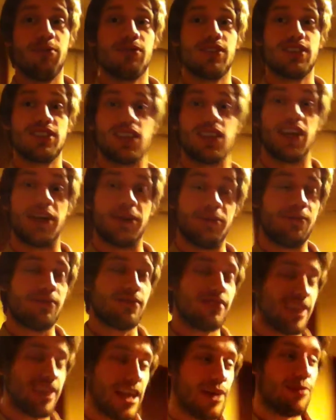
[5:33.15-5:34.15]
So
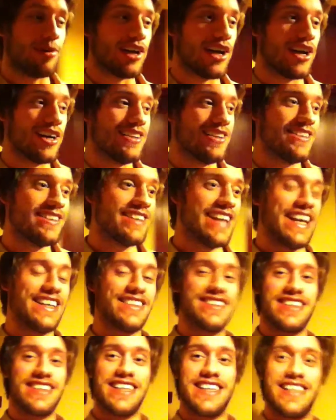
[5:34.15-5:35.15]
there we go.
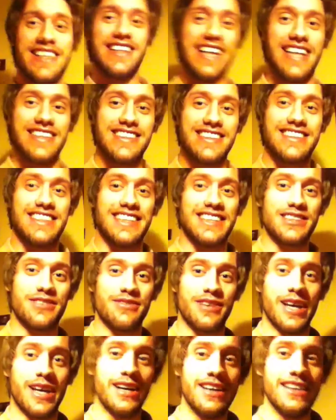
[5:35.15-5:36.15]
That's the gist of
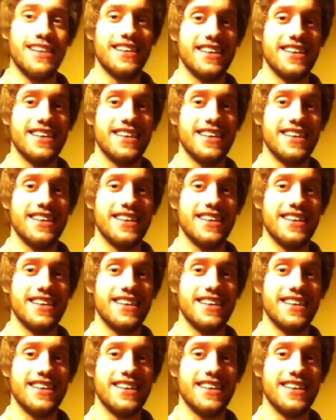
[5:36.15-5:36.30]
it.